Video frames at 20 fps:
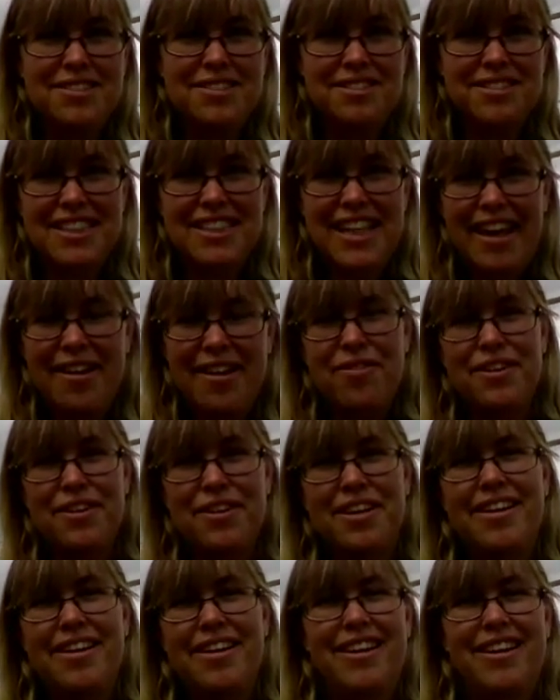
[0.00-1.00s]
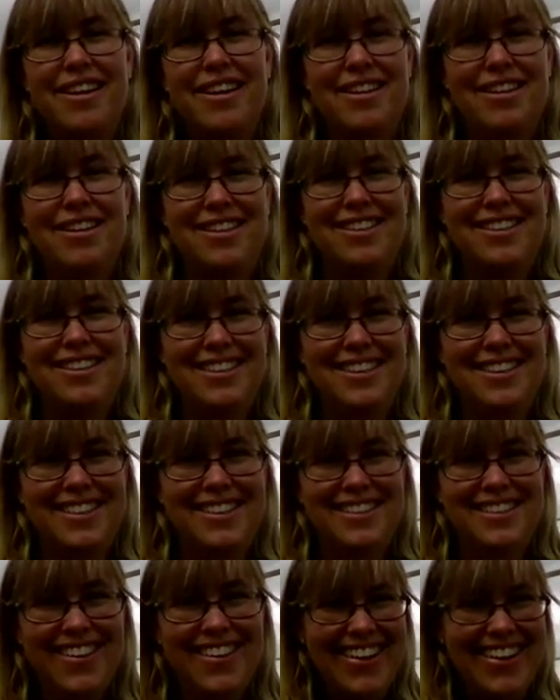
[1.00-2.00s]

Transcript: not safe. So.